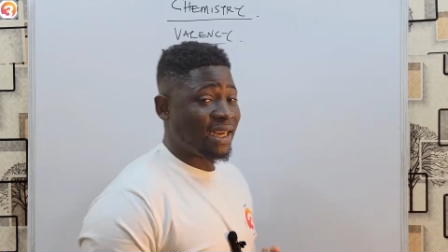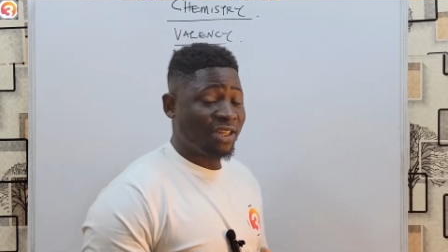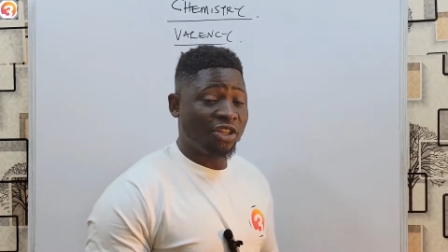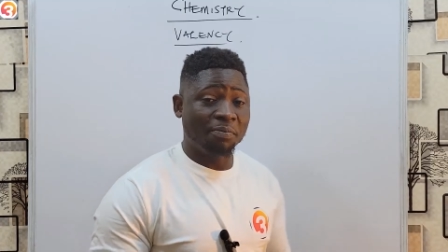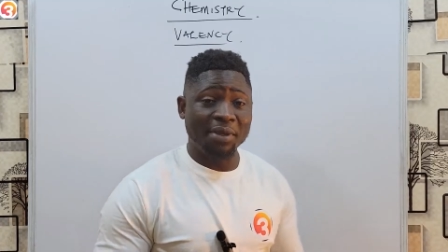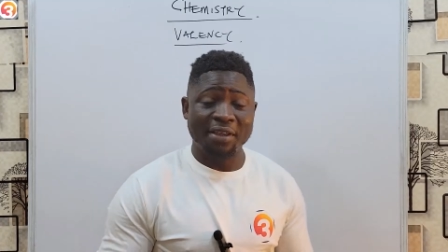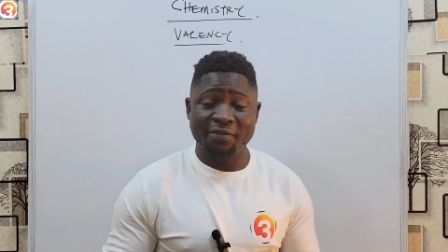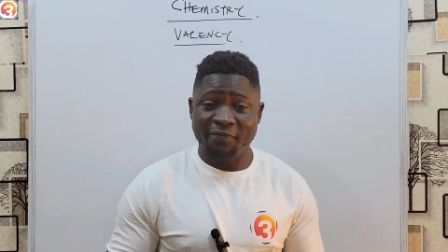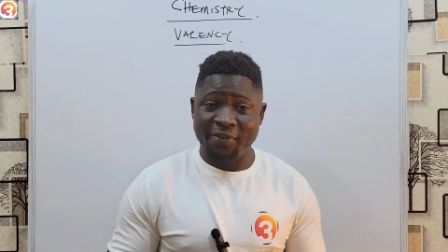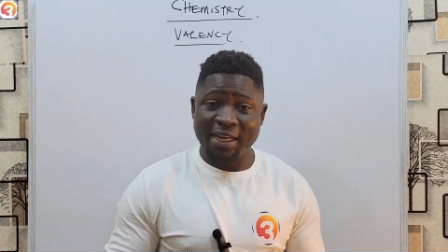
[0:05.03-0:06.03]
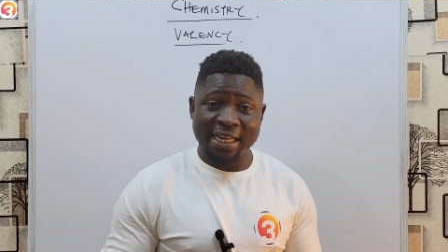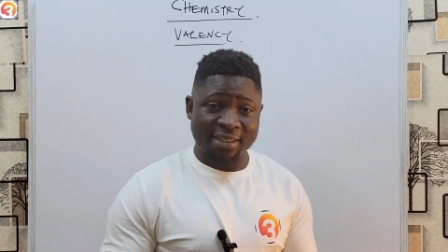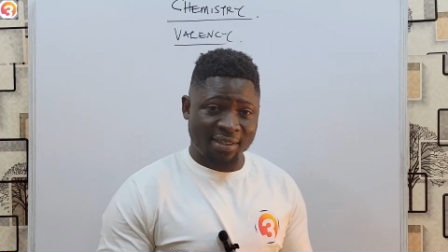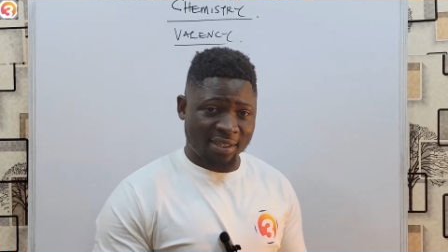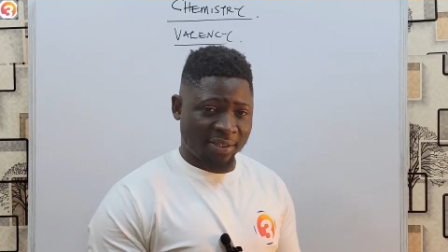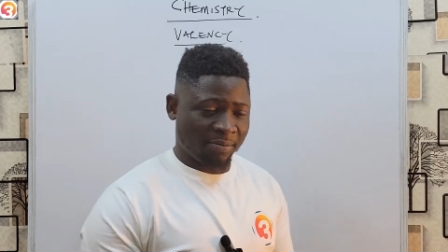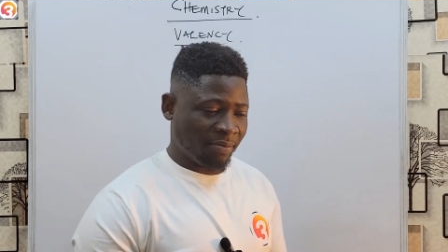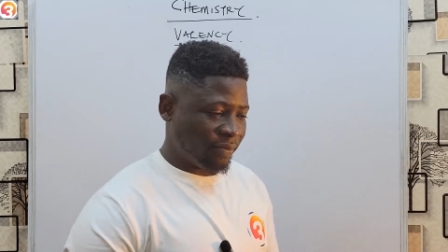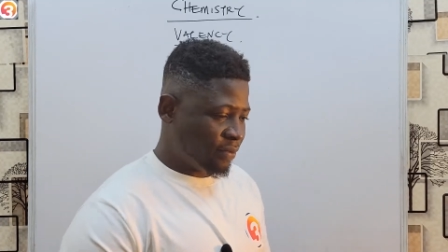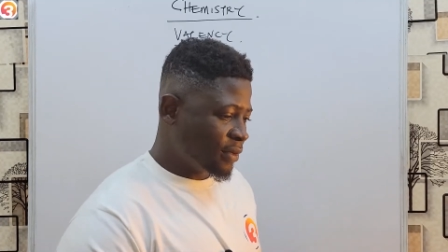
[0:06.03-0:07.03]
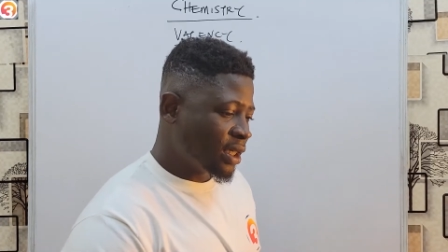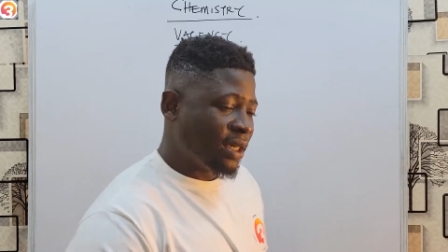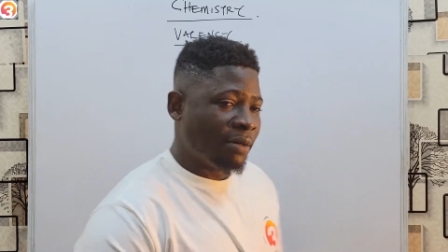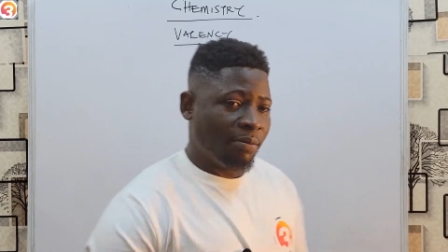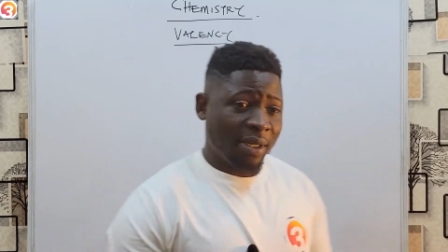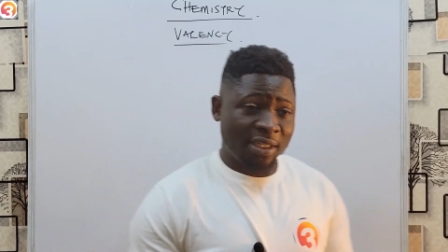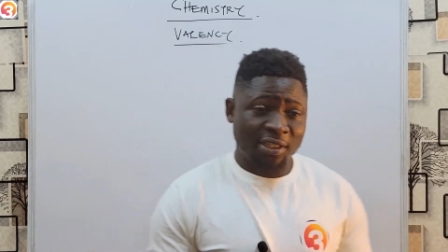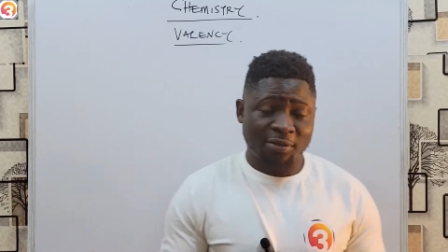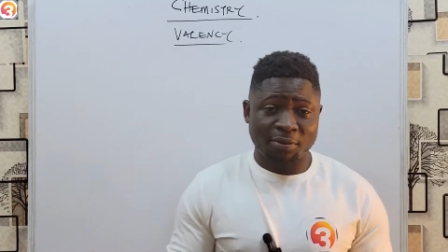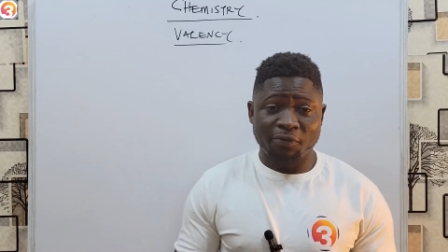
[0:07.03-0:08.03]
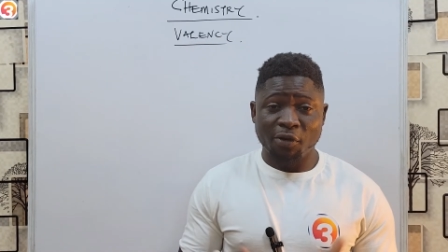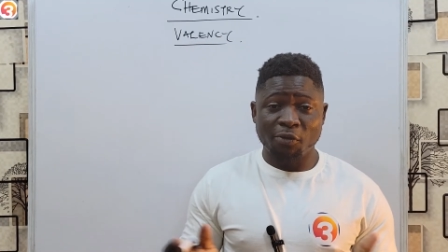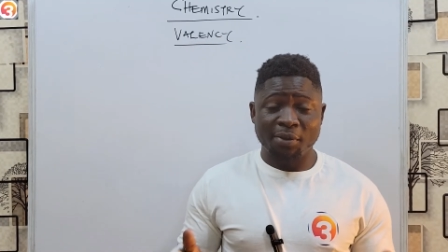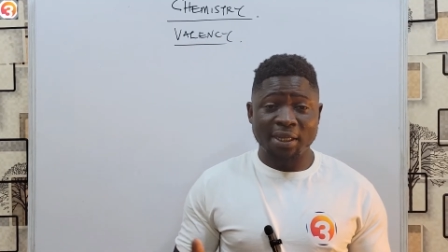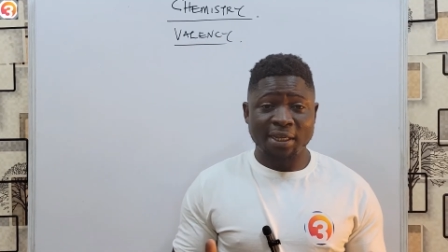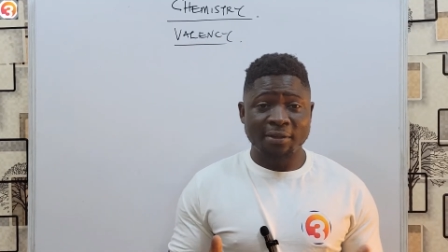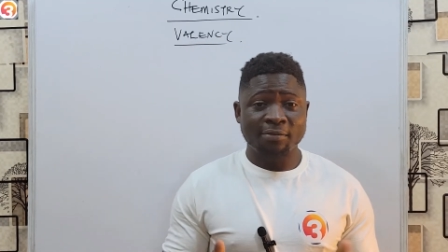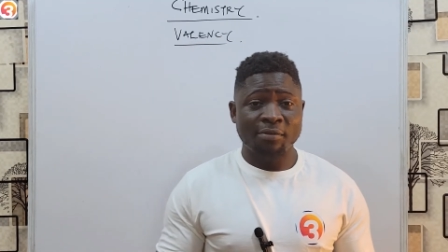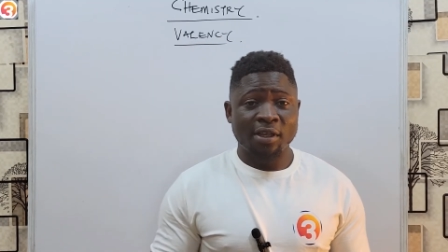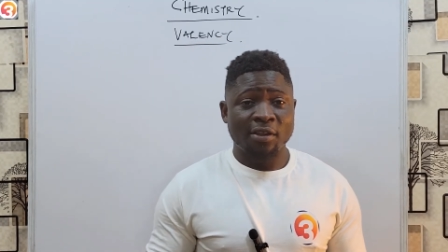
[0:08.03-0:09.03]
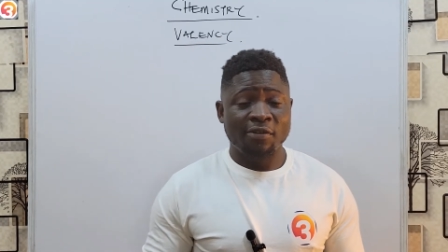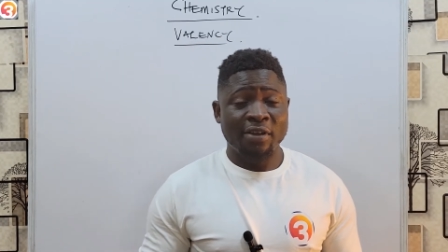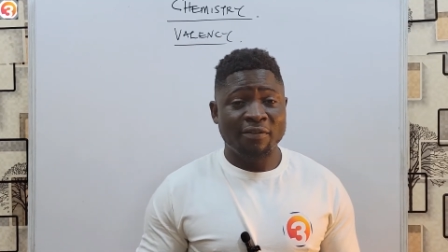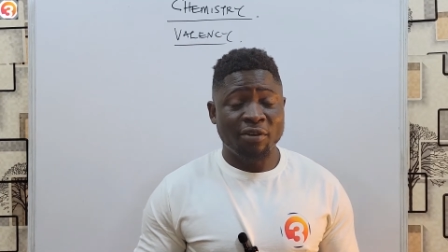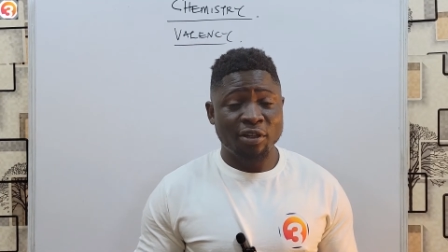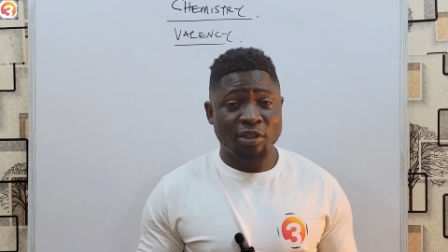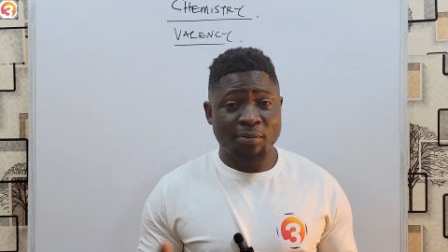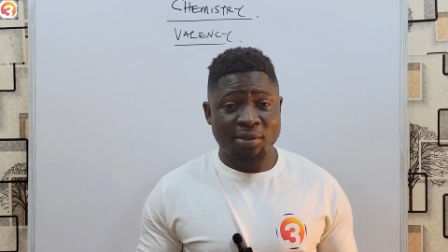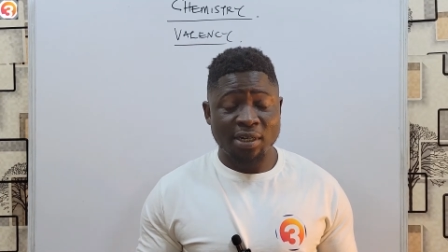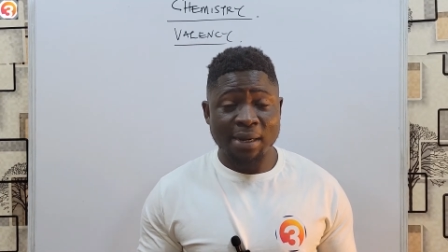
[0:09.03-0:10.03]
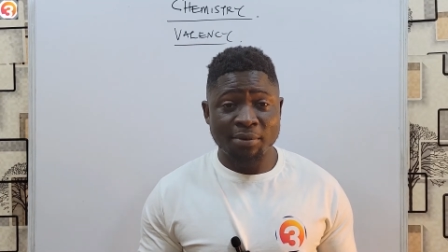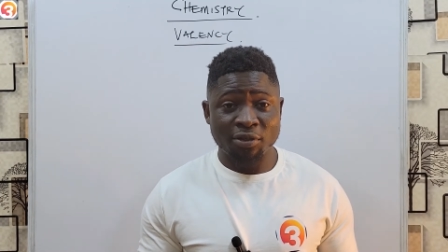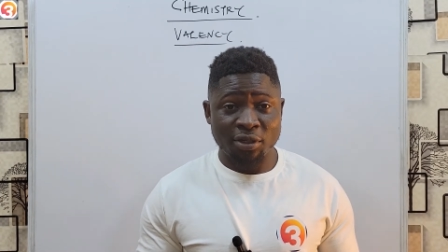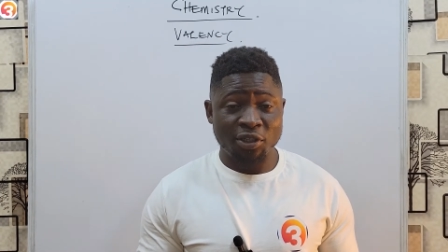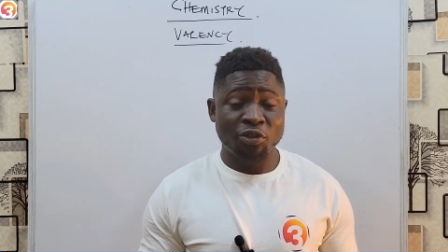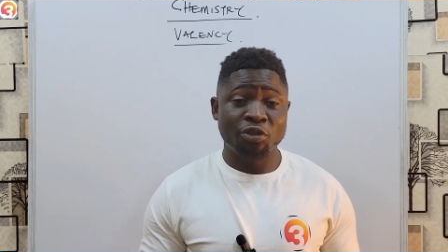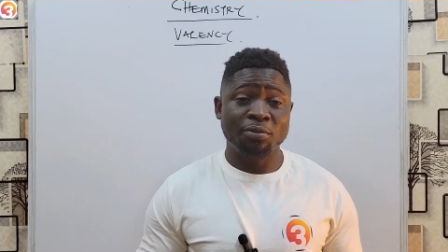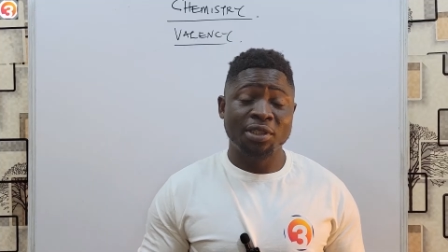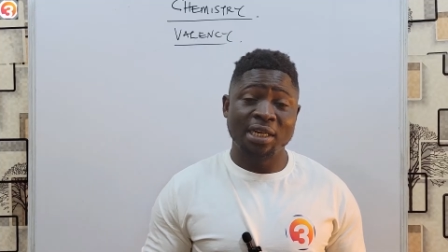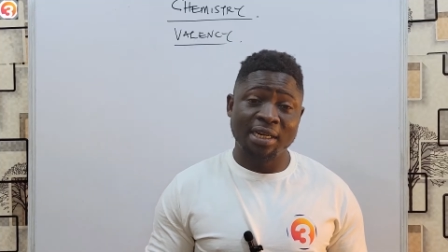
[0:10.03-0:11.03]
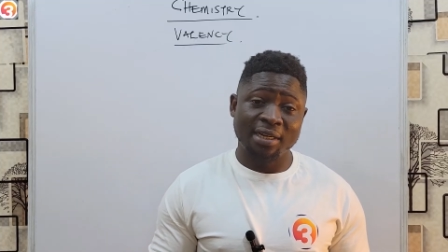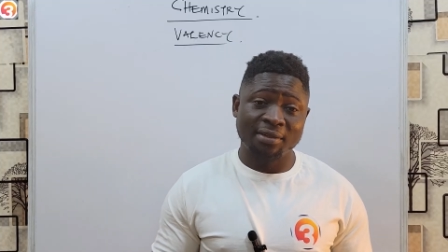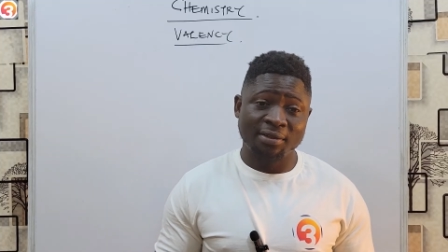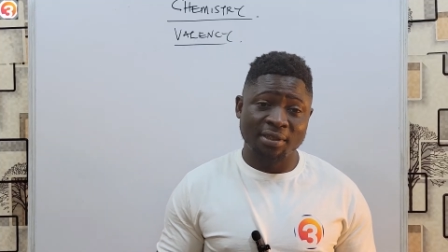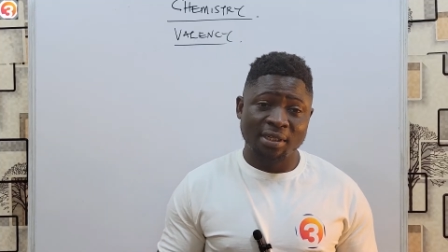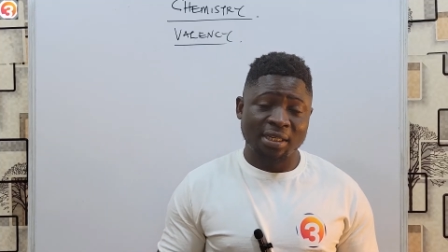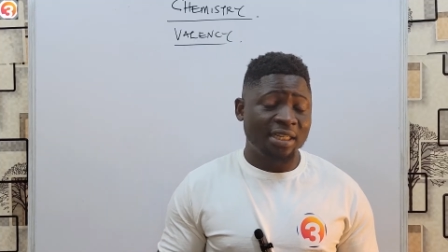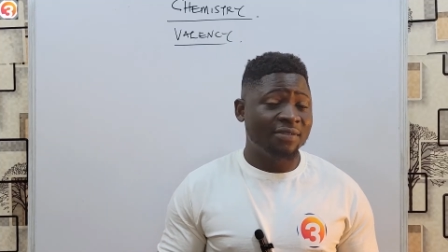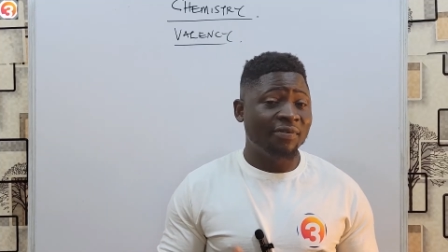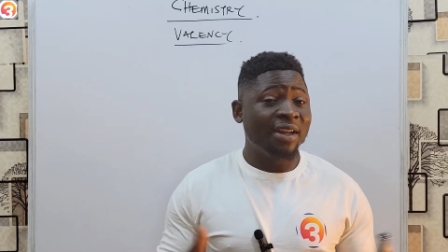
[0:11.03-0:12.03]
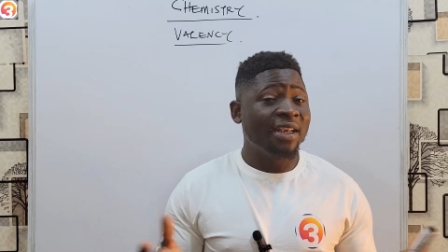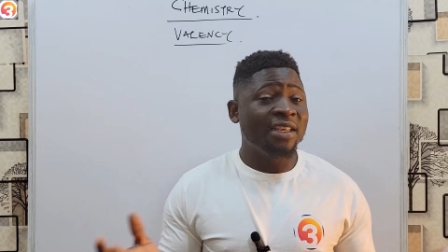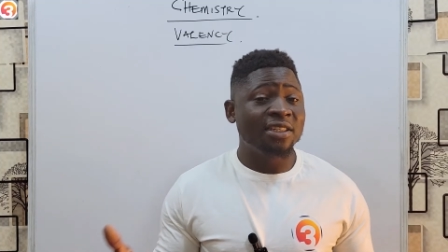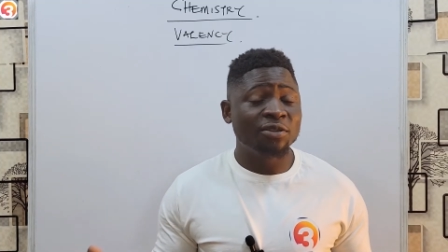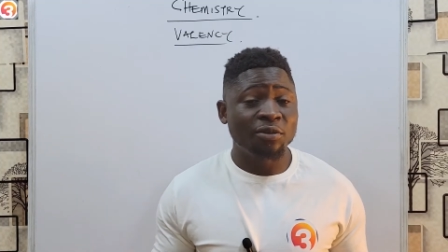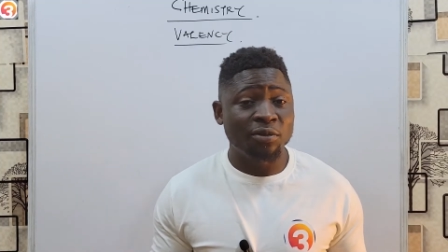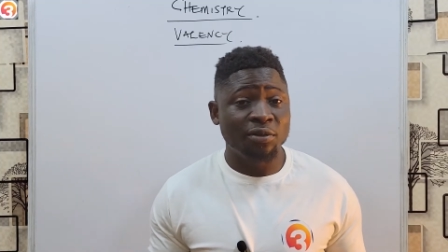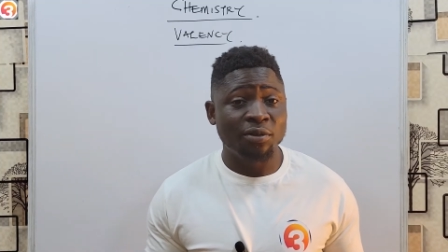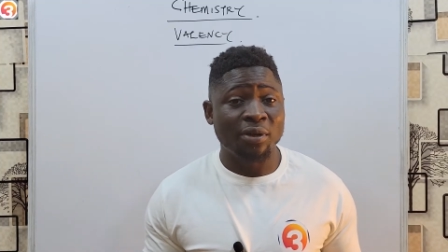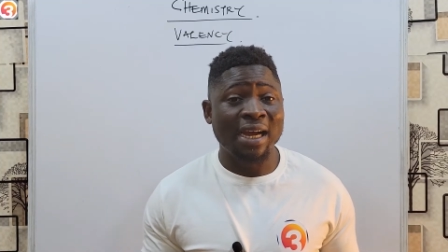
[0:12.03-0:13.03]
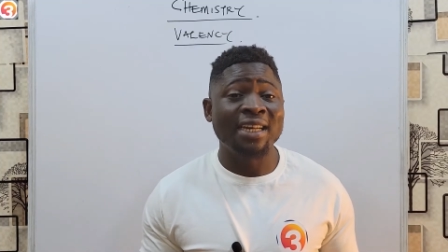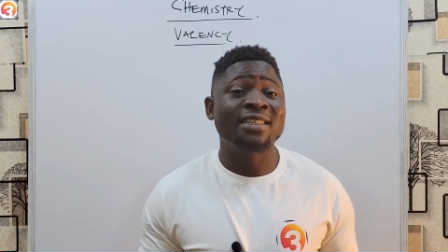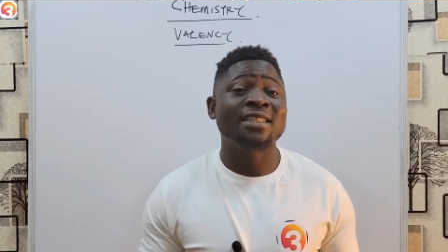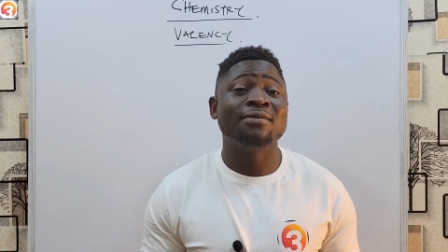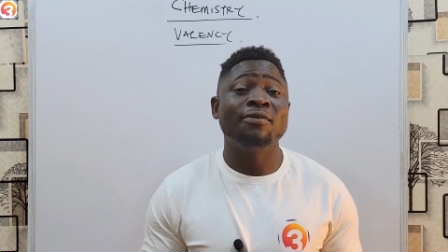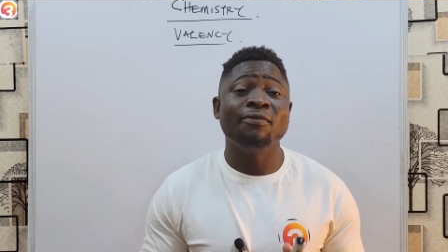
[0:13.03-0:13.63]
at the topic valency. Please before we begin if you have not subscribed to this YouTube channel it's very easy to do so and it is